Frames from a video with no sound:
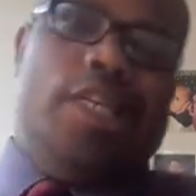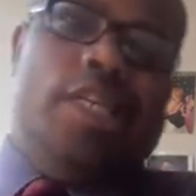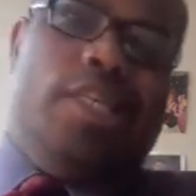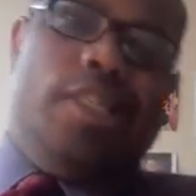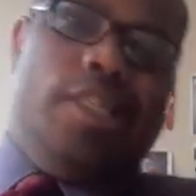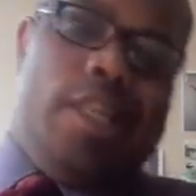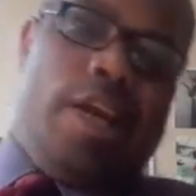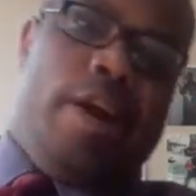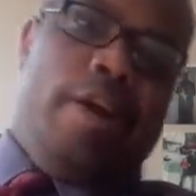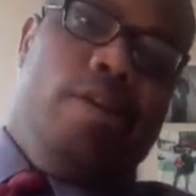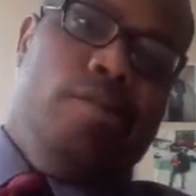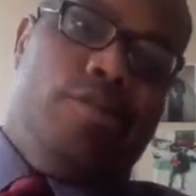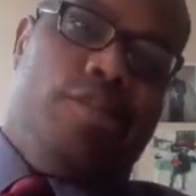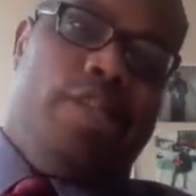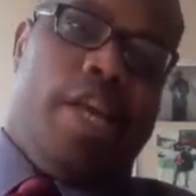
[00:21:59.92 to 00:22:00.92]
and the
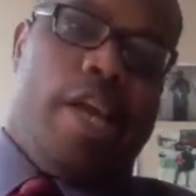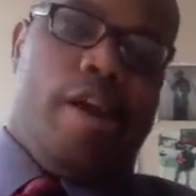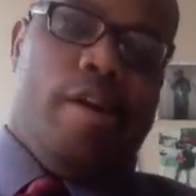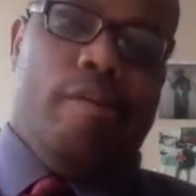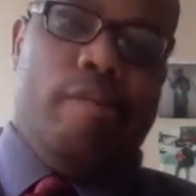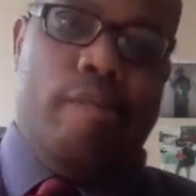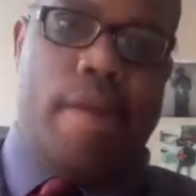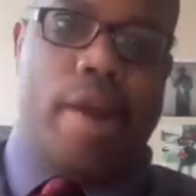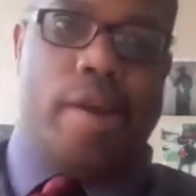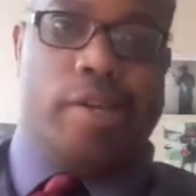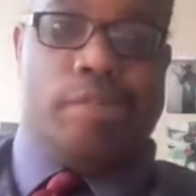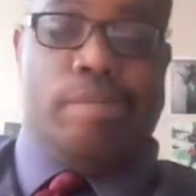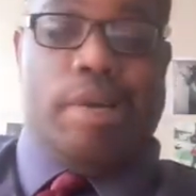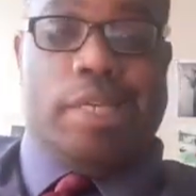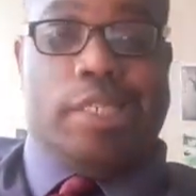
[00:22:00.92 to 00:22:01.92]
girl singer on there
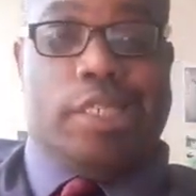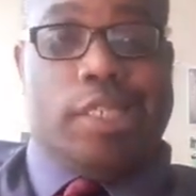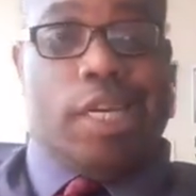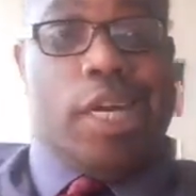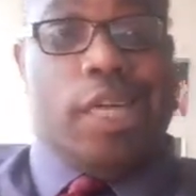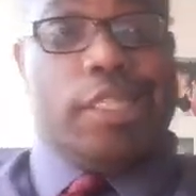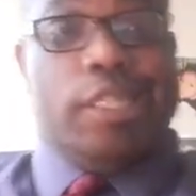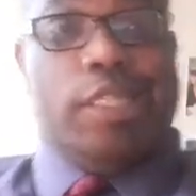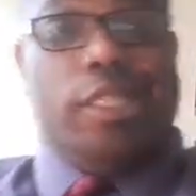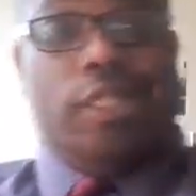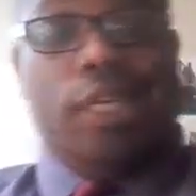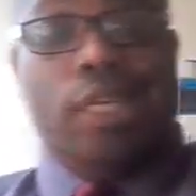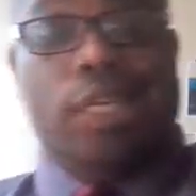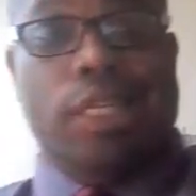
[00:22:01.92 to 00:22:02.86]
is my cousin